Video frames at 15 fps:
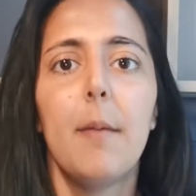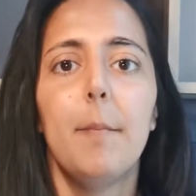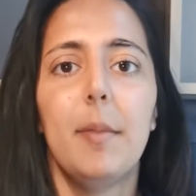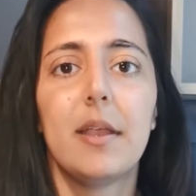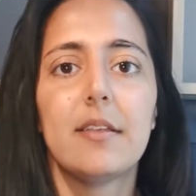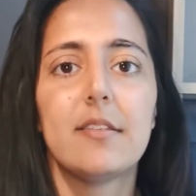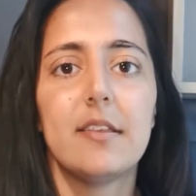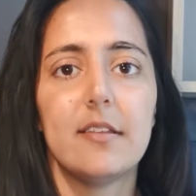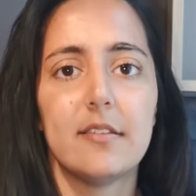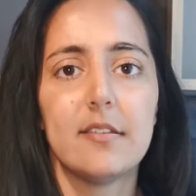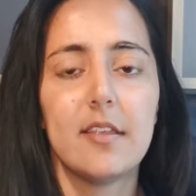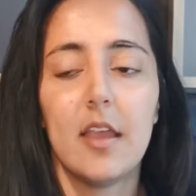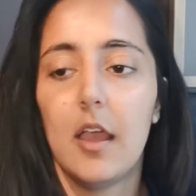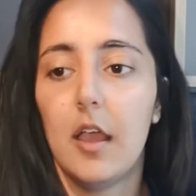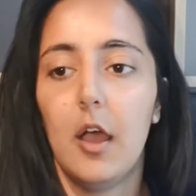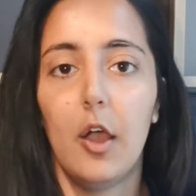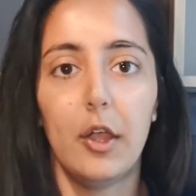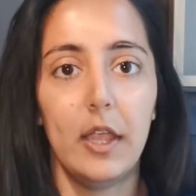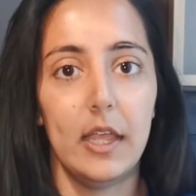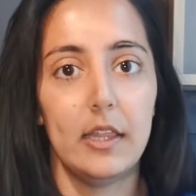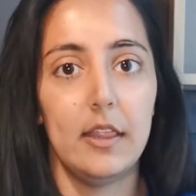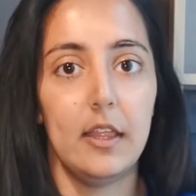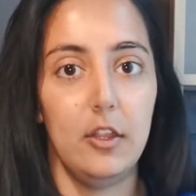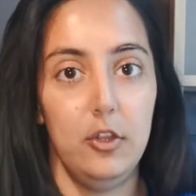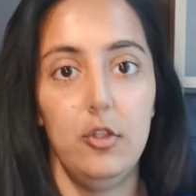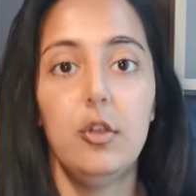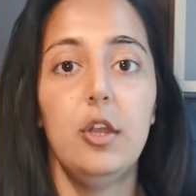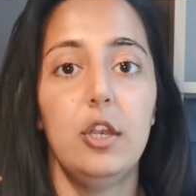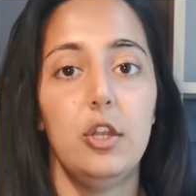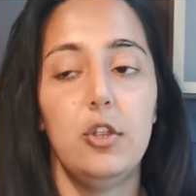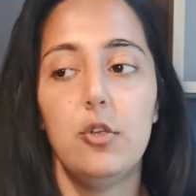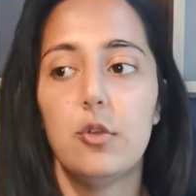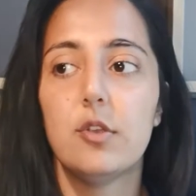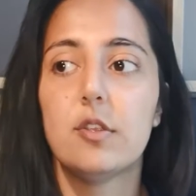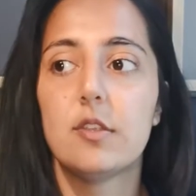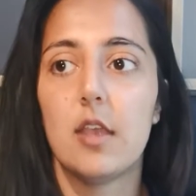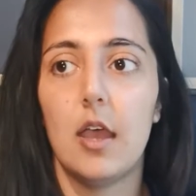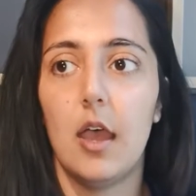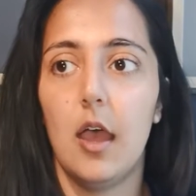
Because it's okay that you can use